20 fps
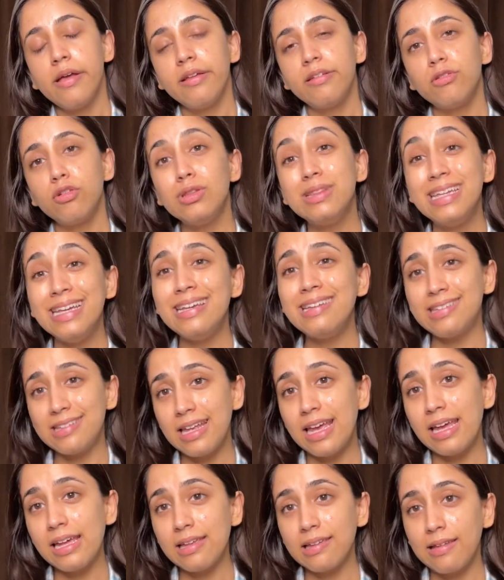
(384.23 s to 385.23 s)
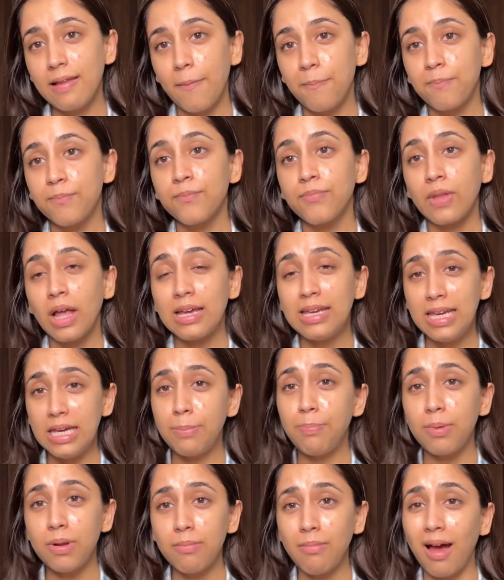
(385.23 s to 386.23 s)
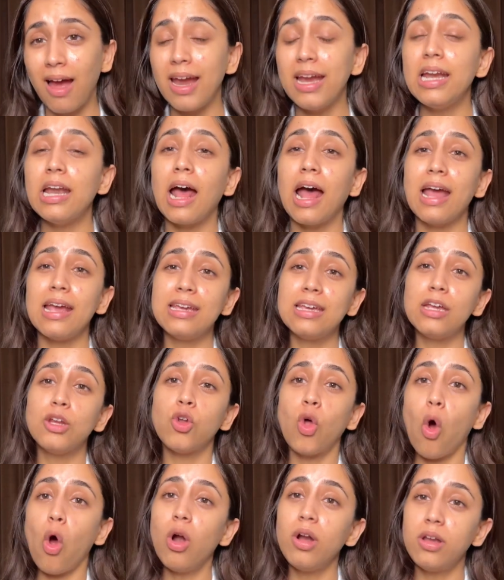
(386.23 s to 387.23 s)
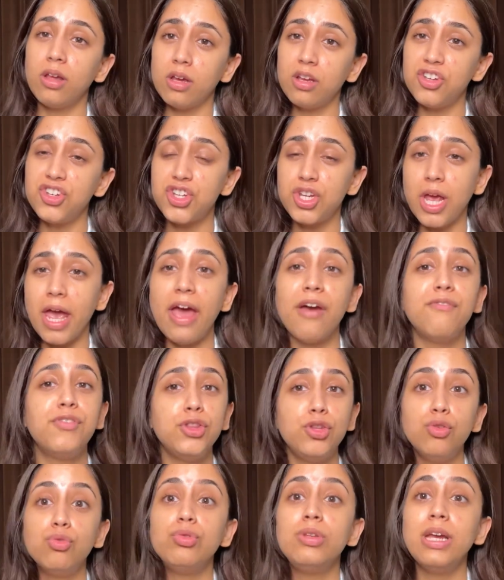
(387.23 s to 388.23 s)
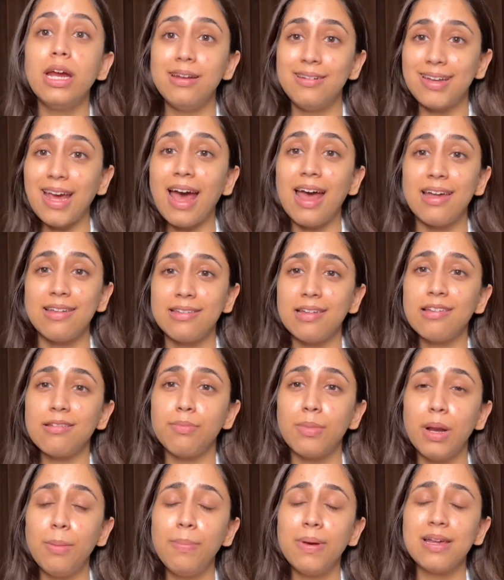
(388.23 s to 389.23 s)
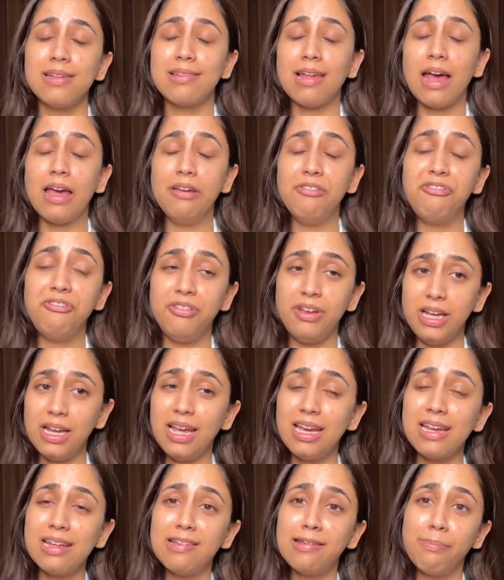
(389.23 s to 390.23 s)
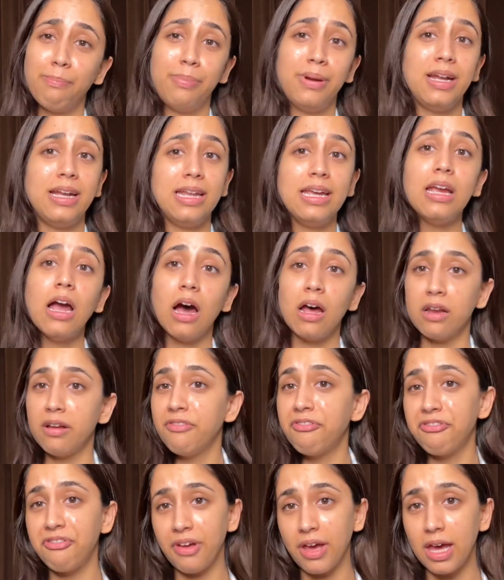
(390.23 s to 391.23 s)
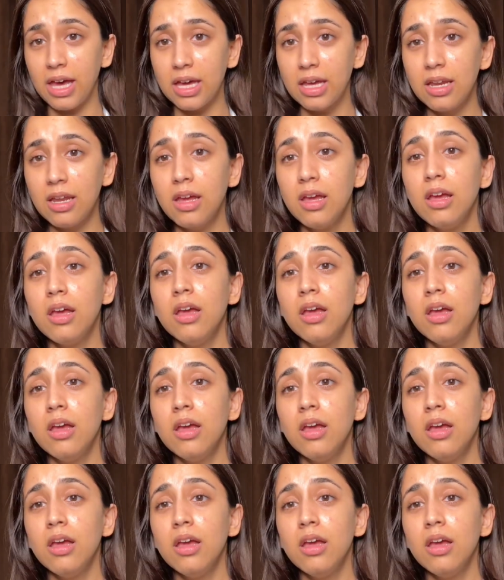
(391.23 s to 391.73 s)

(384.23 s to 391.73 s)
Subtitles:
So these things, keep in mind. I cannot share with you the entire assessment because I feel like it's pretty unfair.